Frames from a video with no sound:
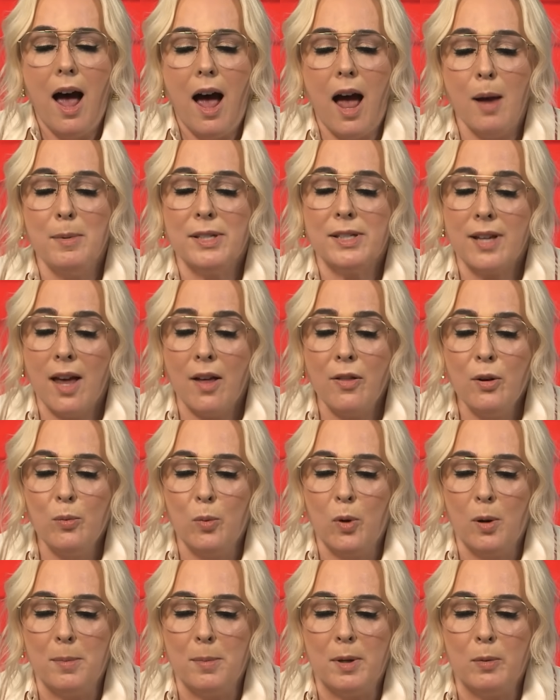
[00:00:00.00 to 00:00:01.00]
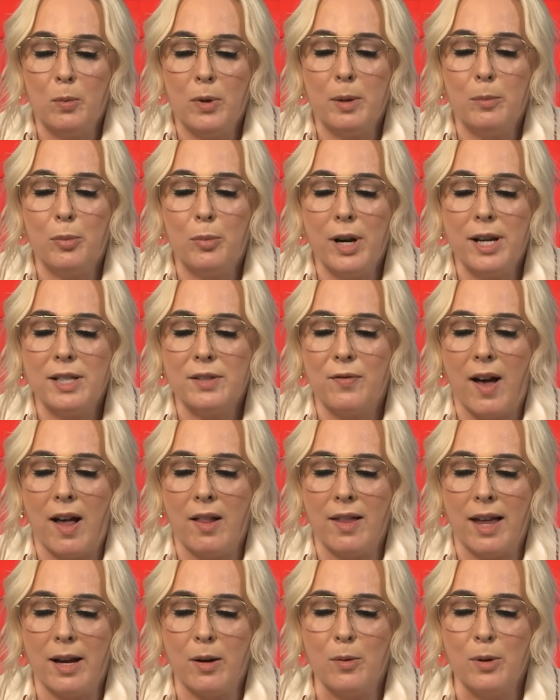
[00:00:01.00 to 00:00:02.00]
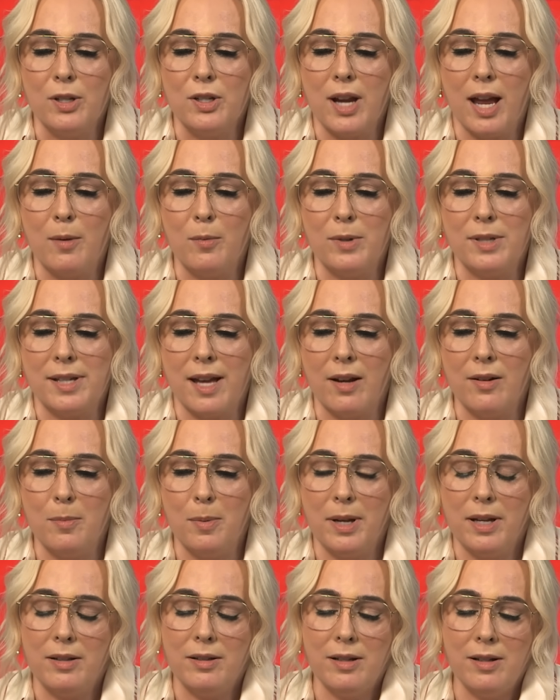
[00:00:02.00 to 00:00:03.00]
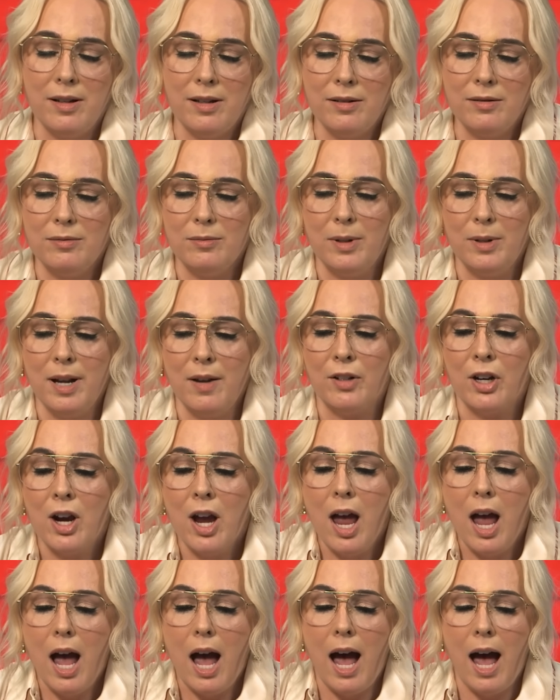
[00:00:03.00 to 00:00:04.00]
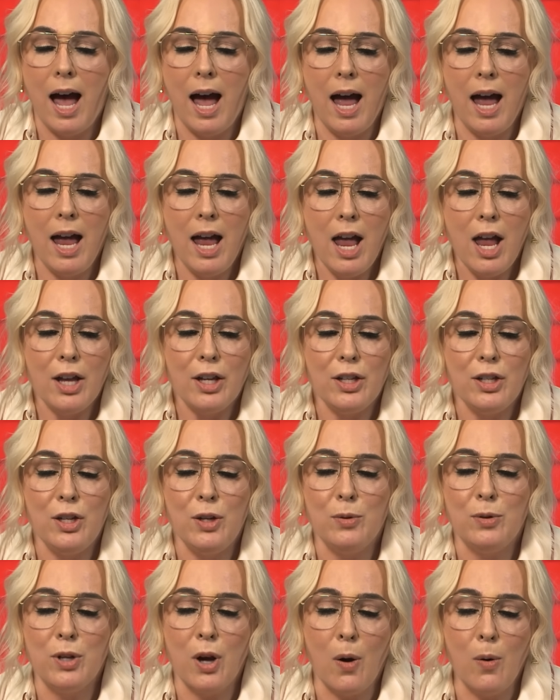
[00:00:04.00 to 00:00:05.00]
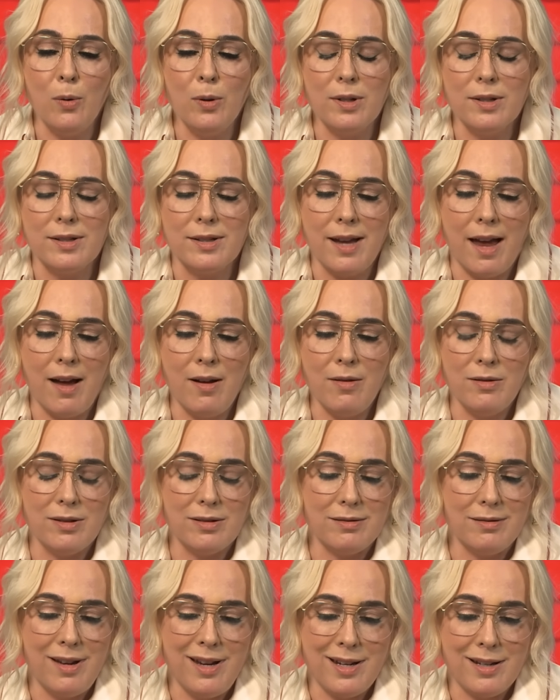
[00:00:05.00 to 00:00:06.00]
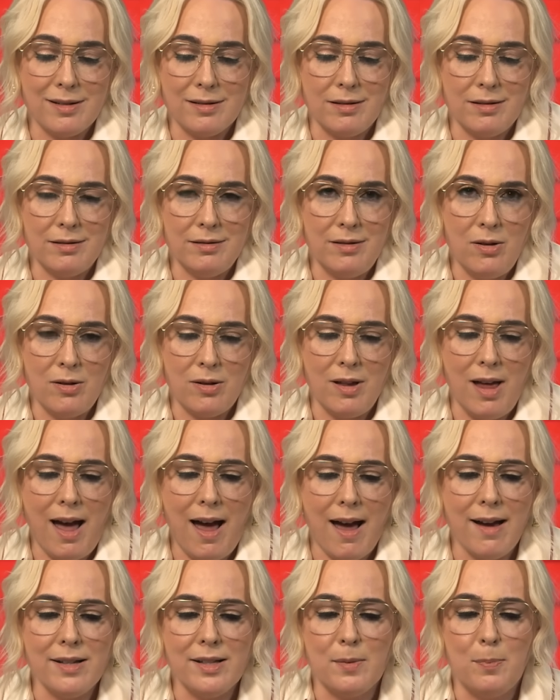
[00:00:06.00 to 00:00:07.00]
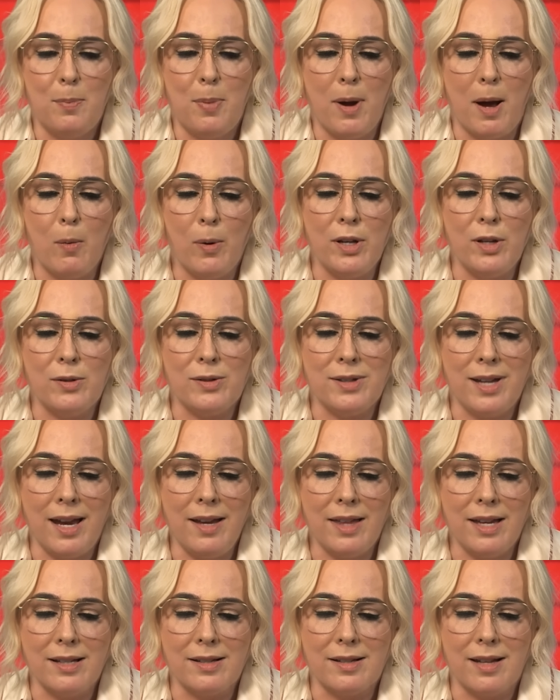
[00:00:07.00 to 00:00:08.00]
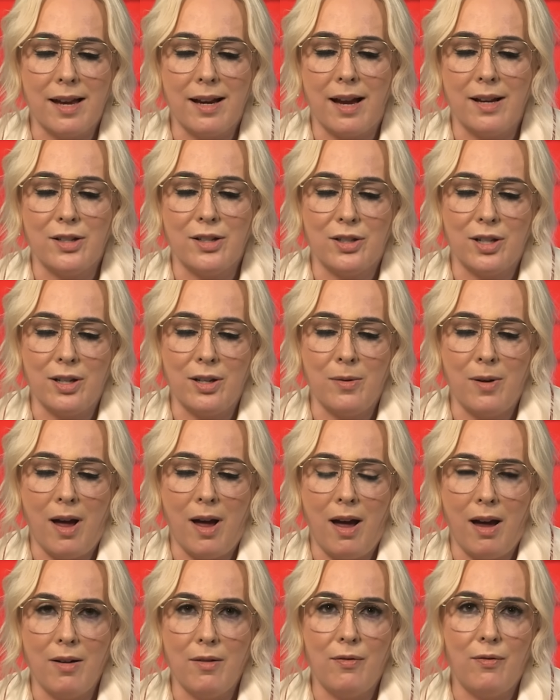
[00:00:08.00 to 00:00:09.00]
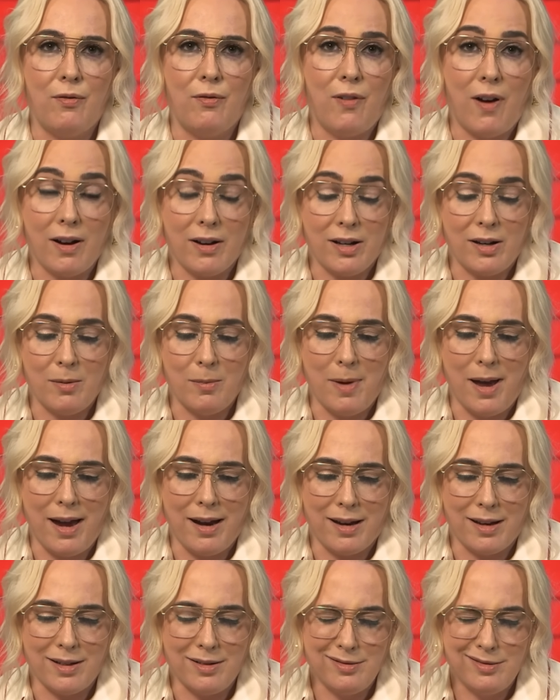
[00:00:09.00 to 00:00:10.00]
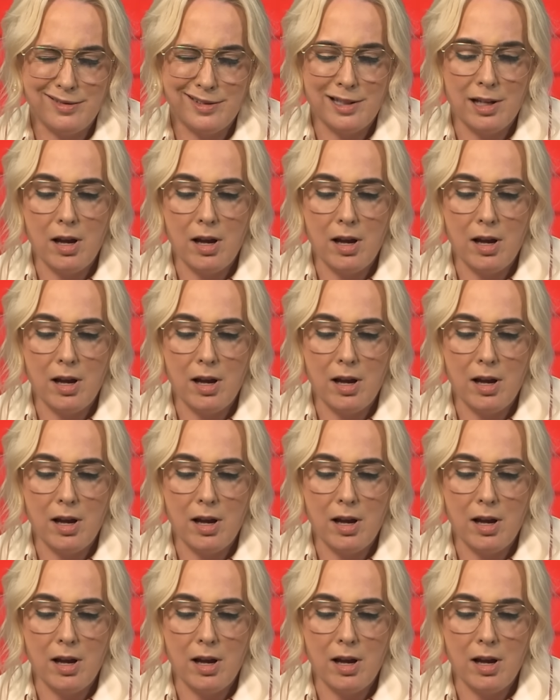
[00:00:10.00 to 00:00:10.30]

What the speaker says: I'm a Southern woman. We embrace foul language, and we sound a bit, you know, whatever. You don't sound like low class, but when you say things like, I shit you not, fuck you, Megan,